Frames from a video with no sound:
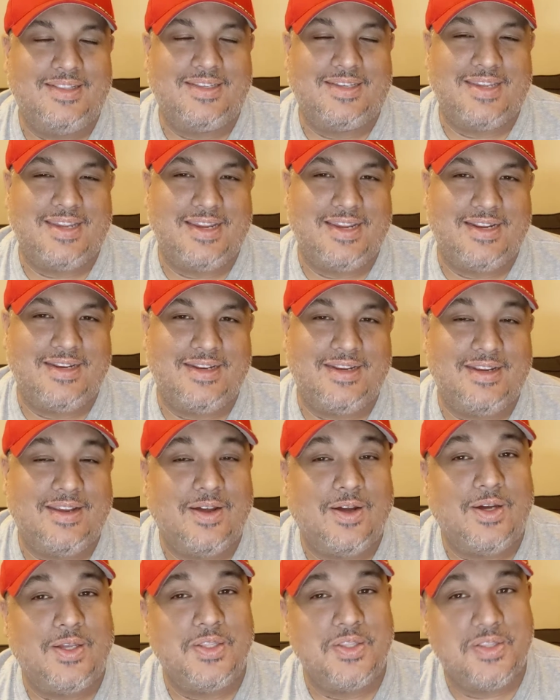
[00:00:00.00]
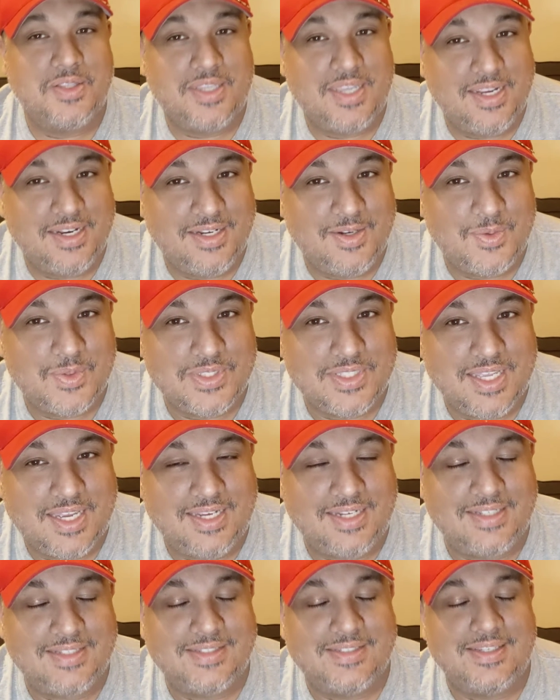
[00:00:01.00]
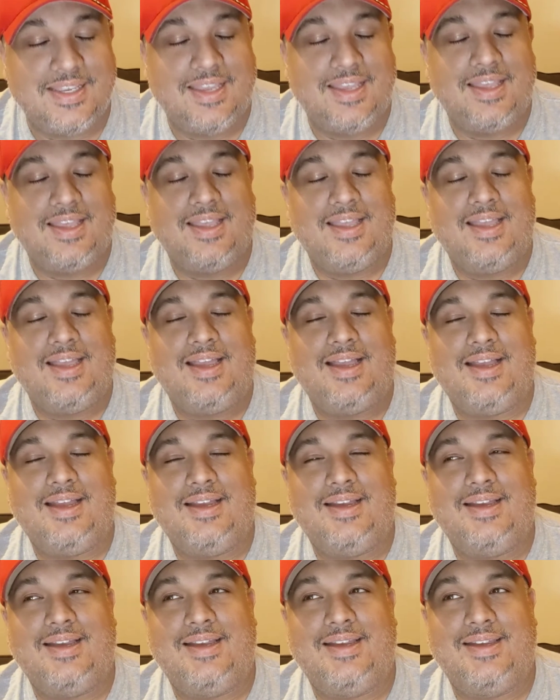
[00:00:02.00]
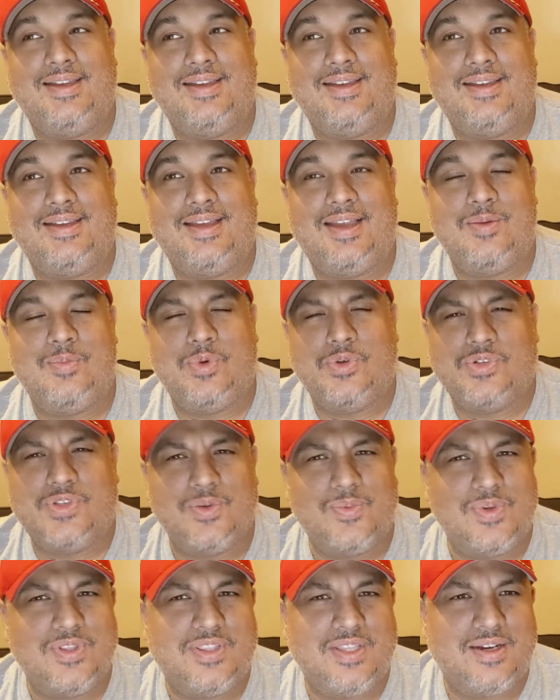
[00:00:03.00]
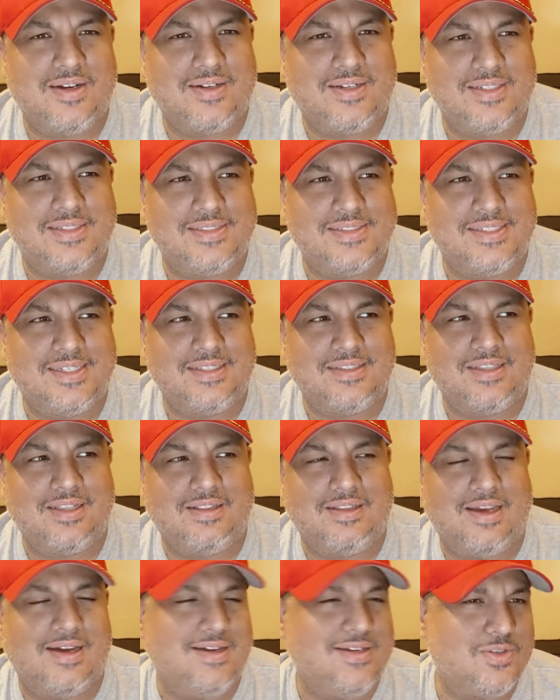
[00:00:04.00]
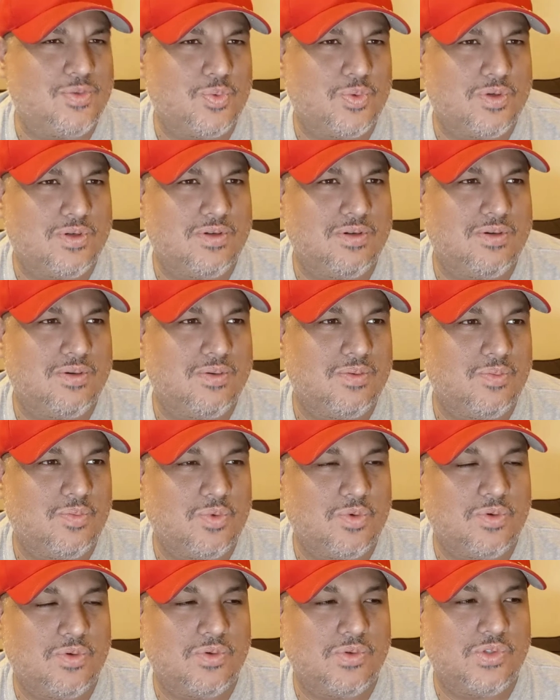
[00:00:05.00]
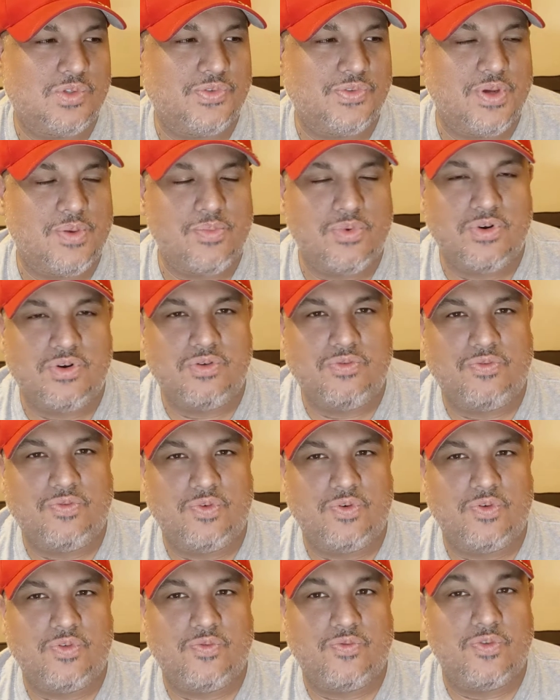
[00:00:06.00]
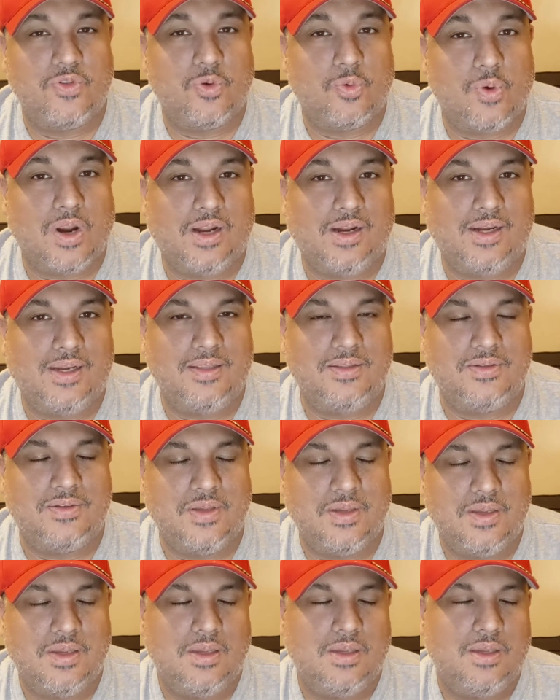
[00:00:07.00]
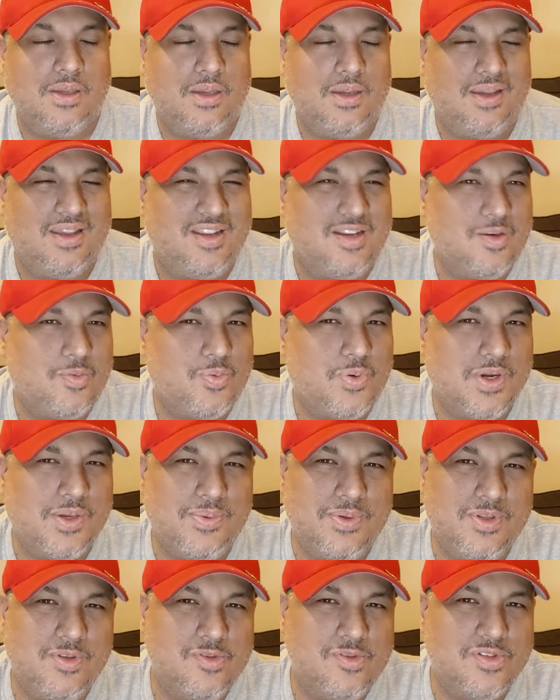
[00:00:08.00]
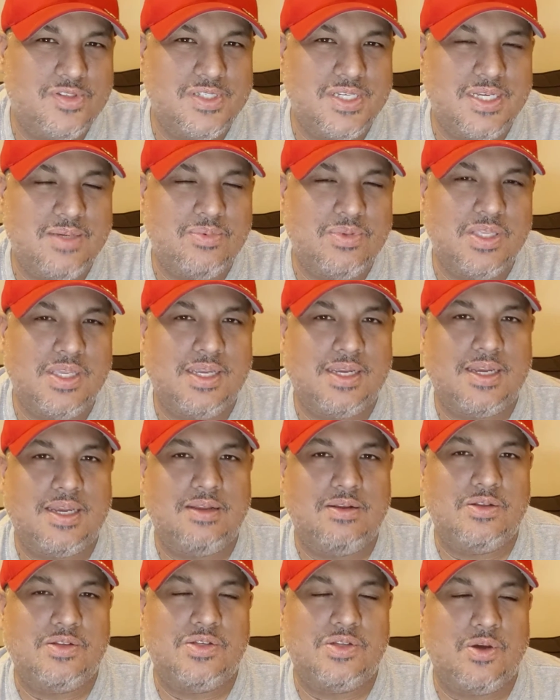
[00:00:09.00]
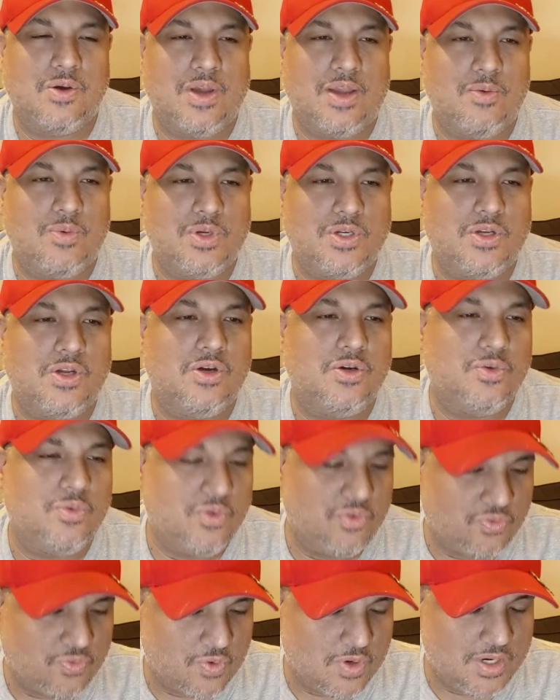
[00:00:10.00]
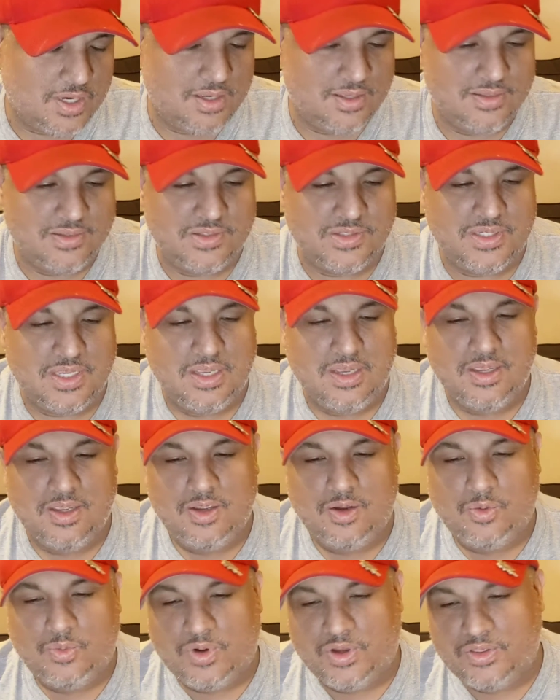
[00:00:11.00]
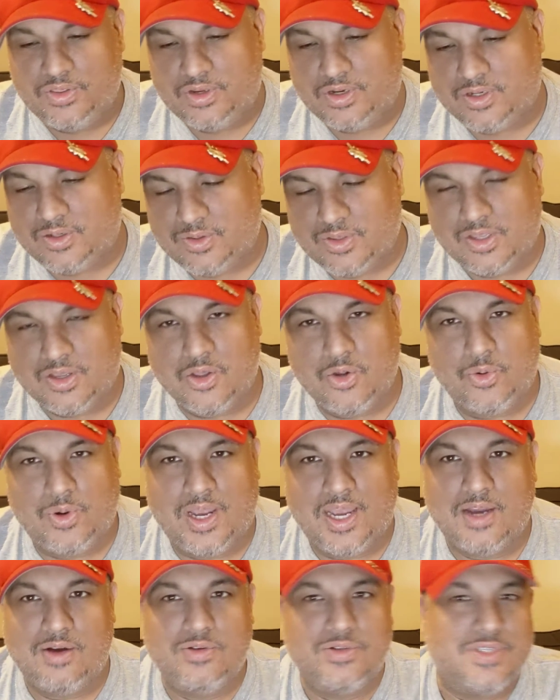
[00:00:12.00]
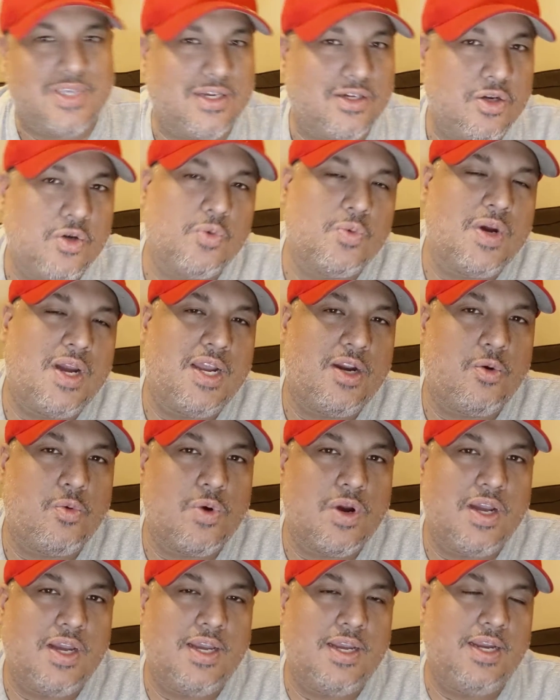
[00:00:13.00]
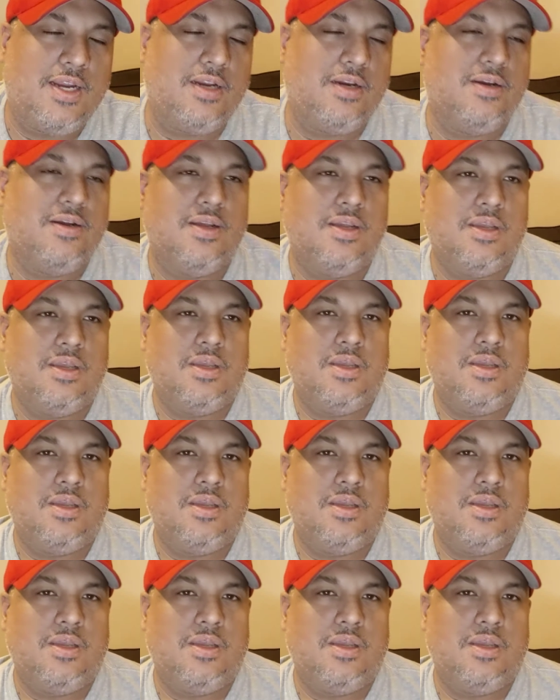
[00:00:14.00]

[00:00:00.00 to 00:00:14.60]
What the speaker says: and the candy, although the candy was nice. I mostly went there because like the lines were slimmer for the rides. And I'd probably do the same thing. So I would go with friends while they go to a house. I go ride a ride,